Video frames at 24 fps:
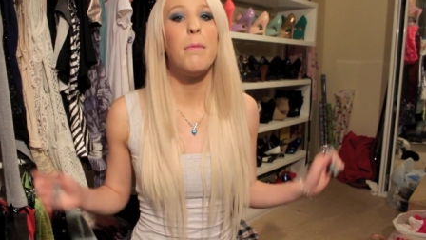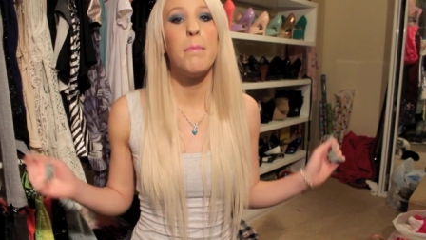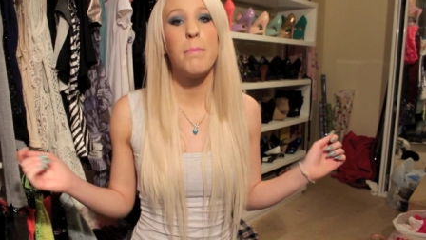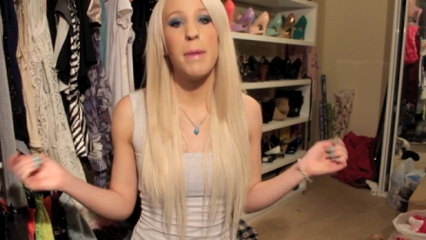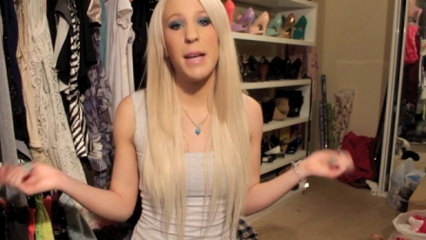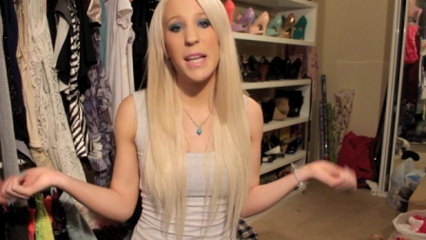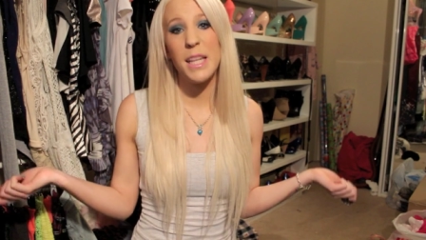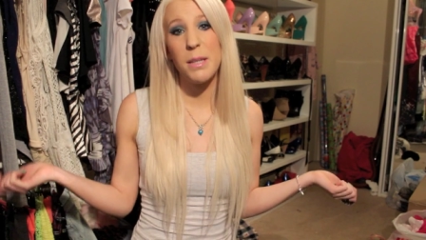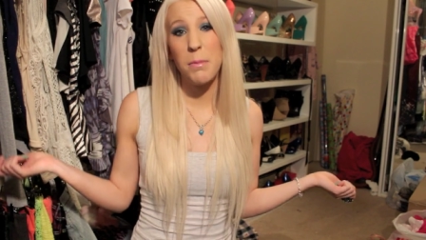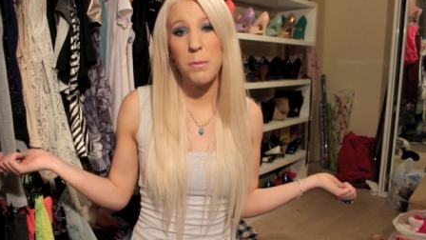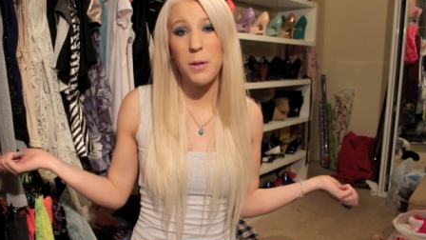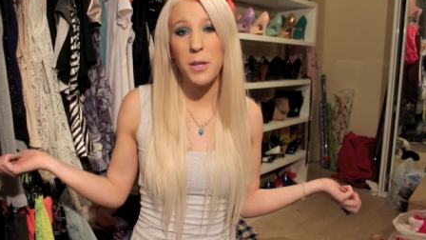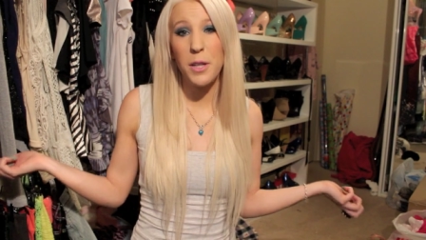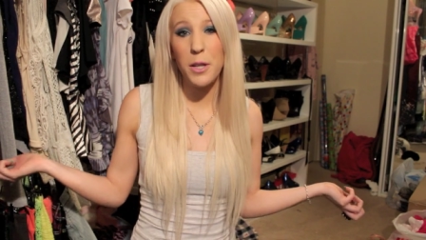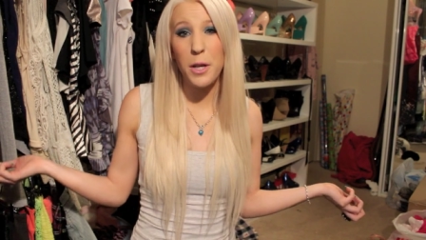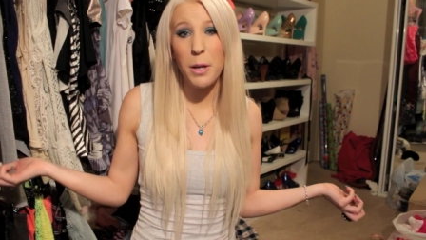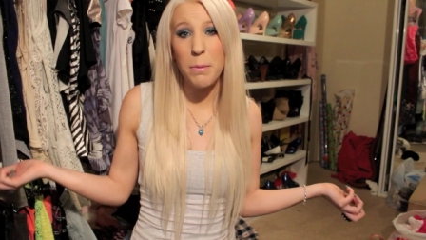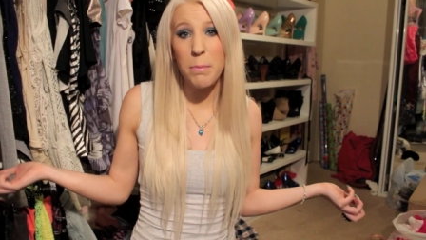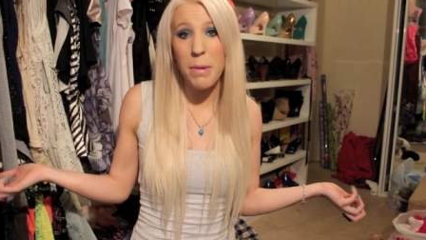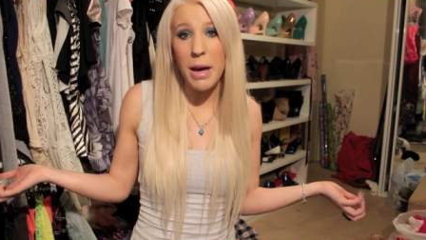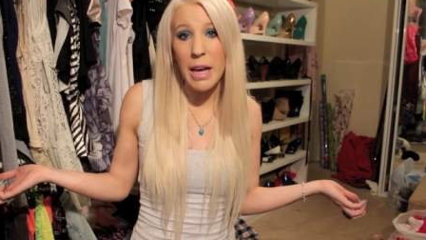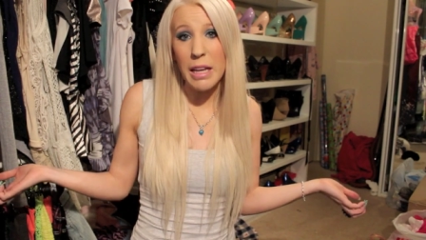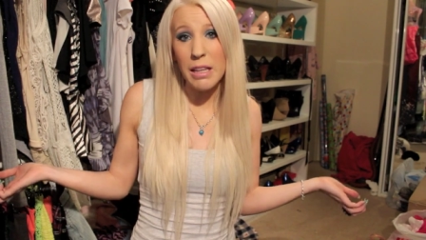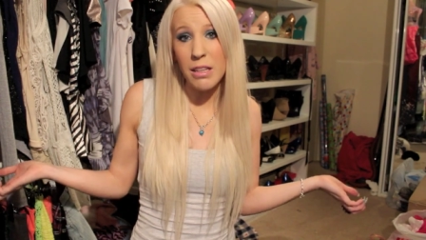Makes me want to
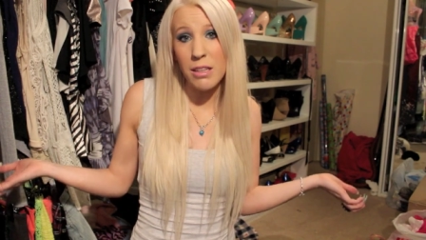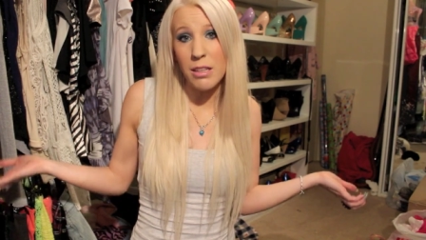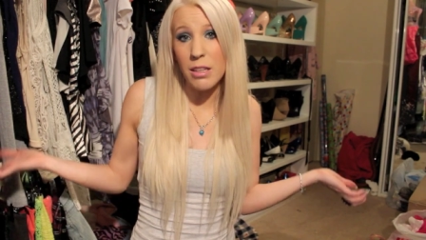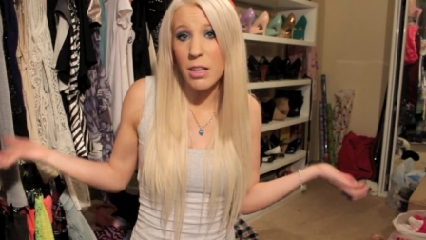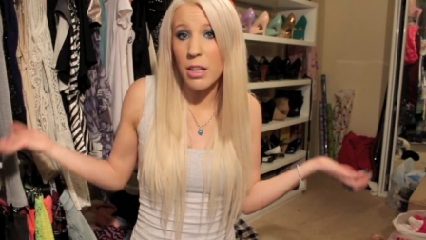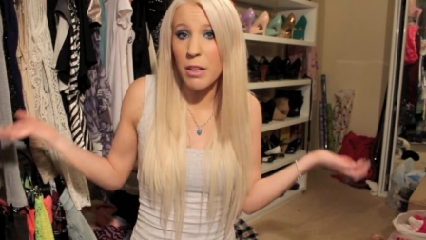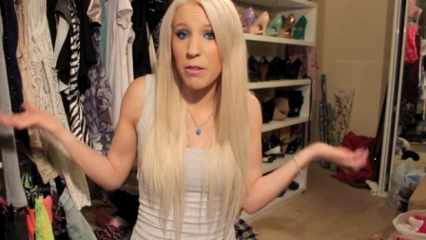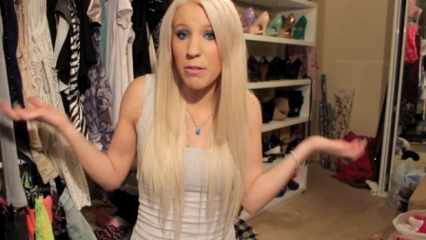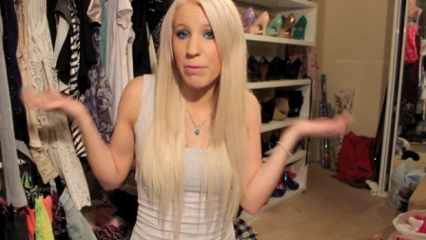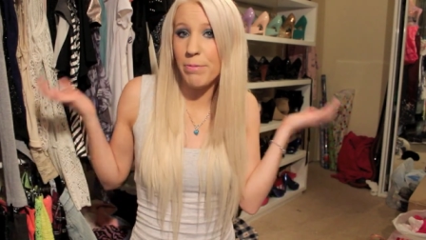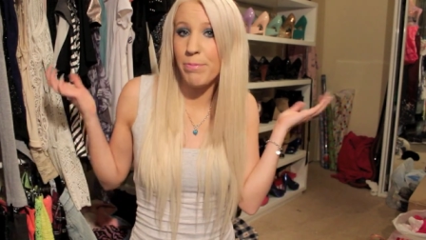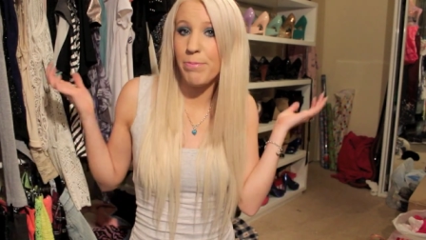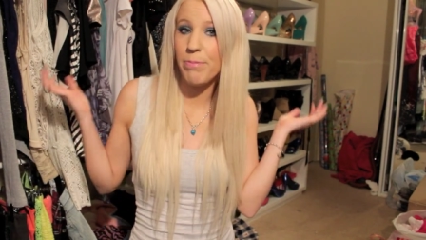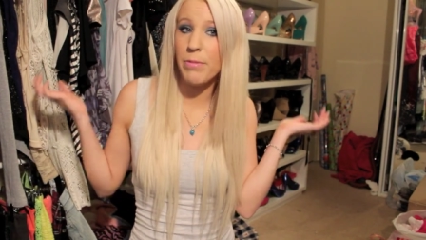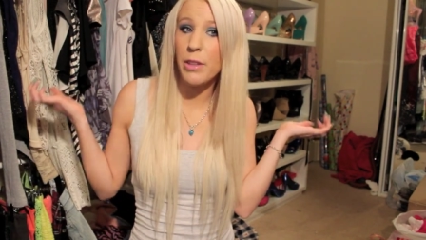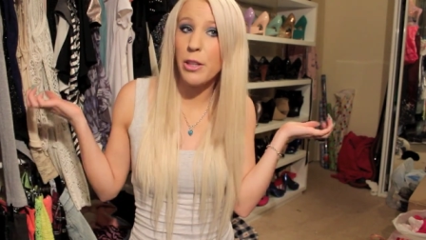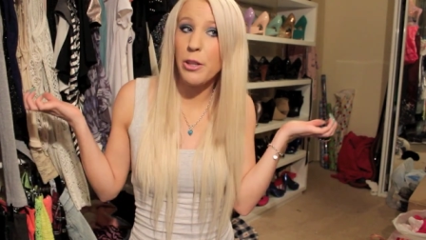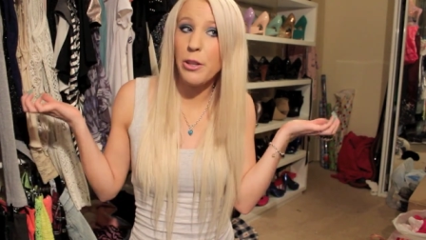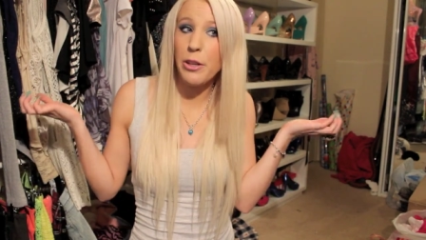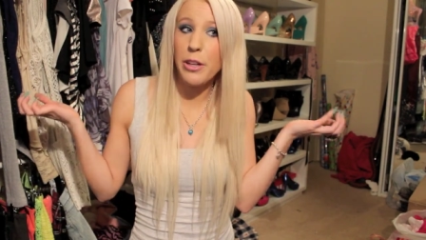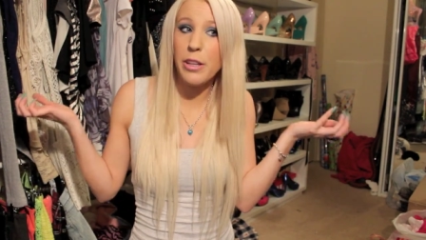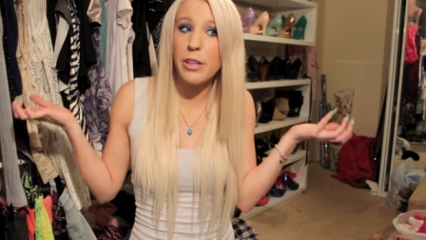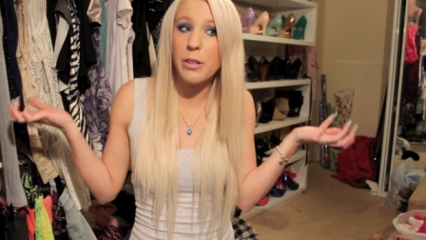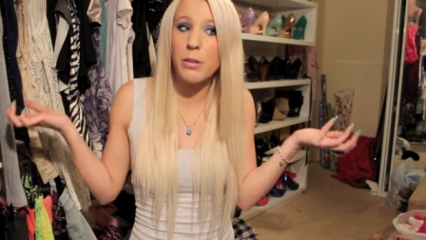go buy stuff.
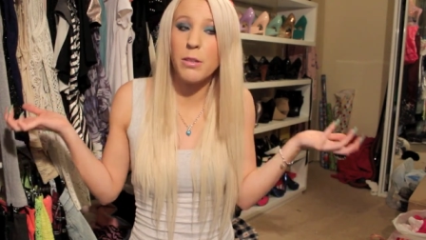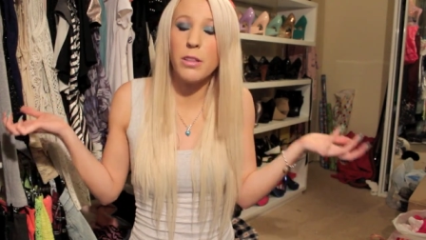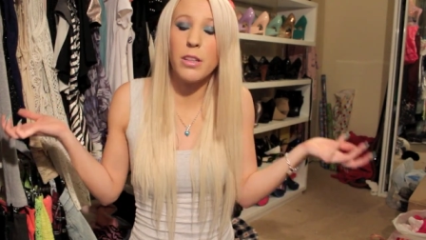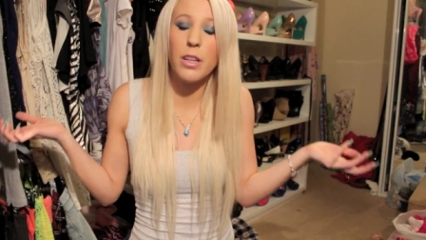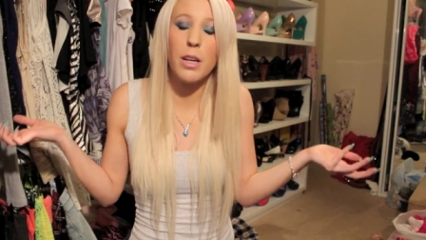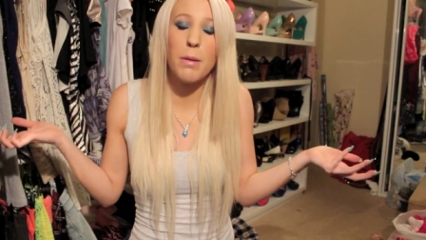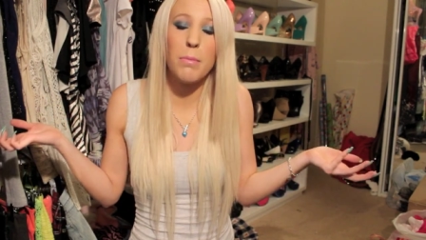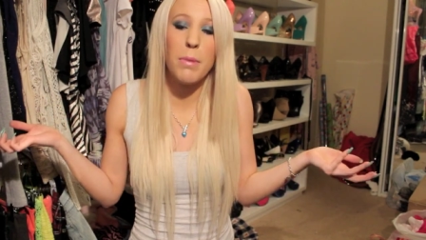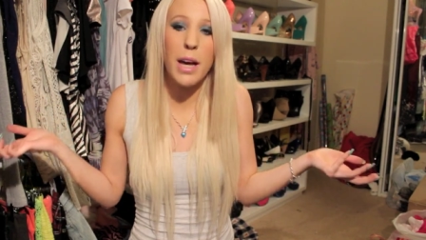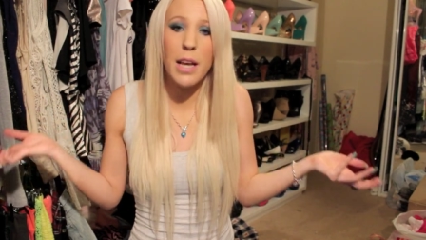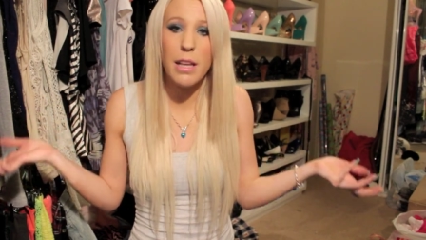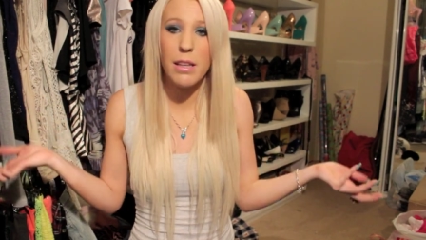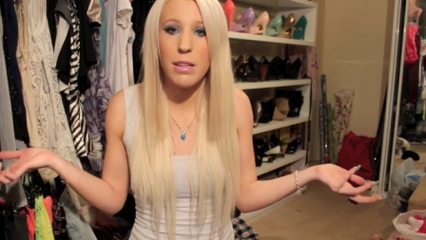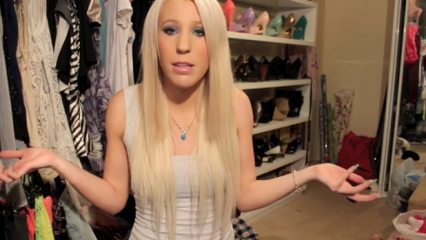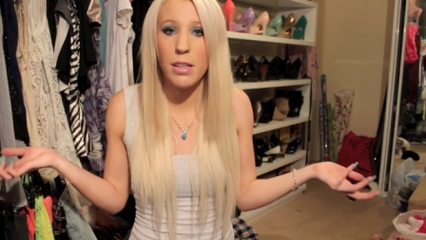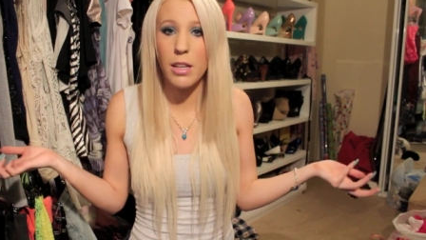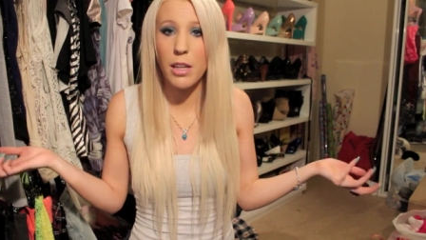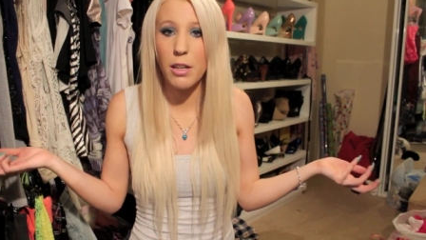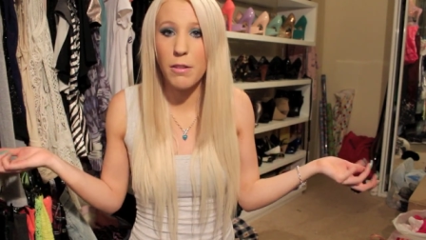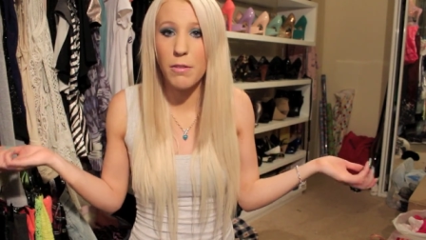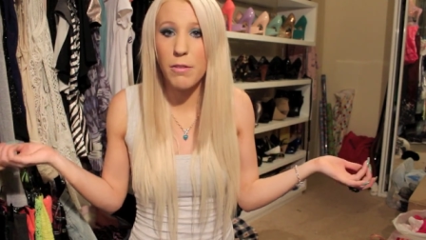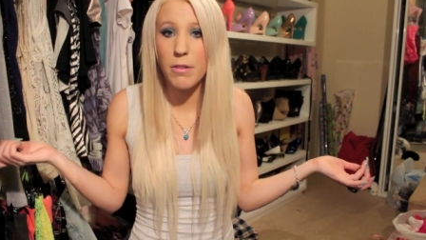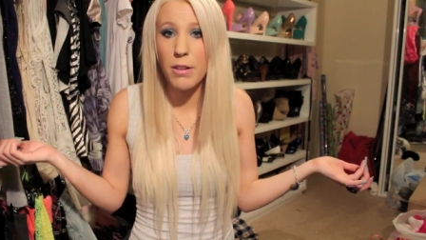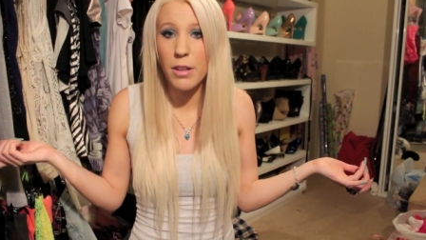And who doesn't want to go buy
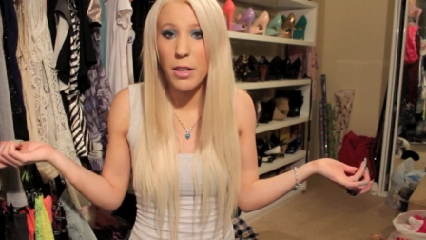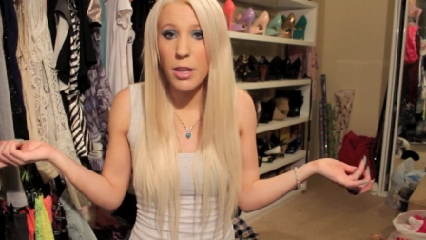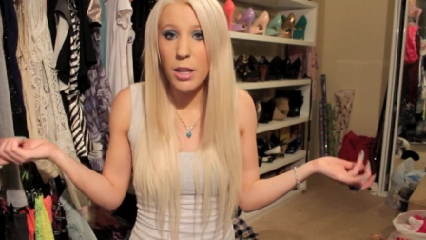stuff?